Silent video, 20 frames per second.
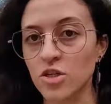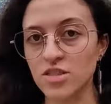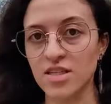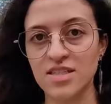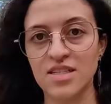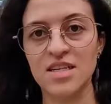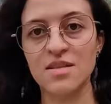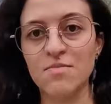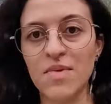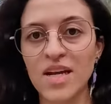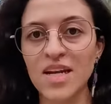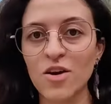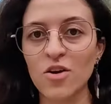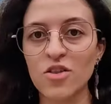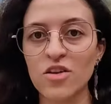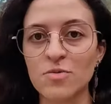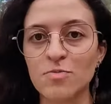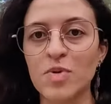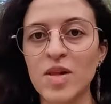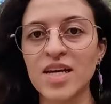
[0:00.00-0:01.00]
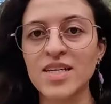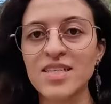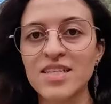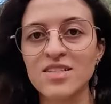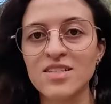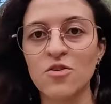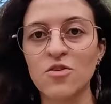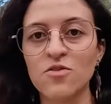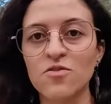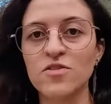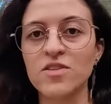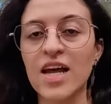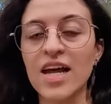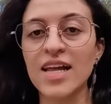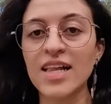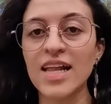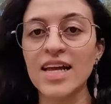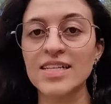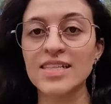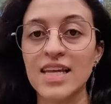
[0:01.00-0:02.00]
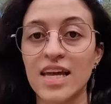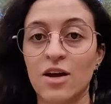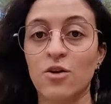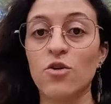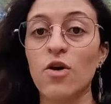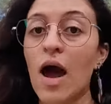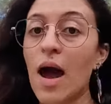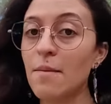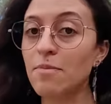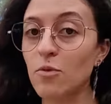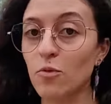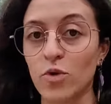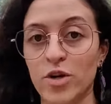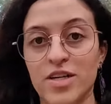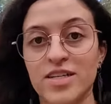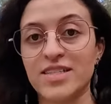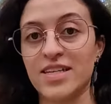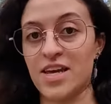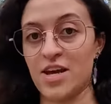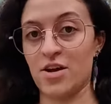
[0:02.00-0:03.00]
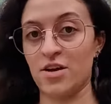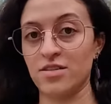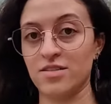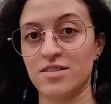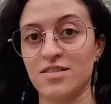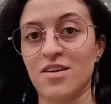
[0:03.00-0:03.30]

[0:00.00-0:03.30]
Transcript: just as in many other places of Thailand, Grab works here.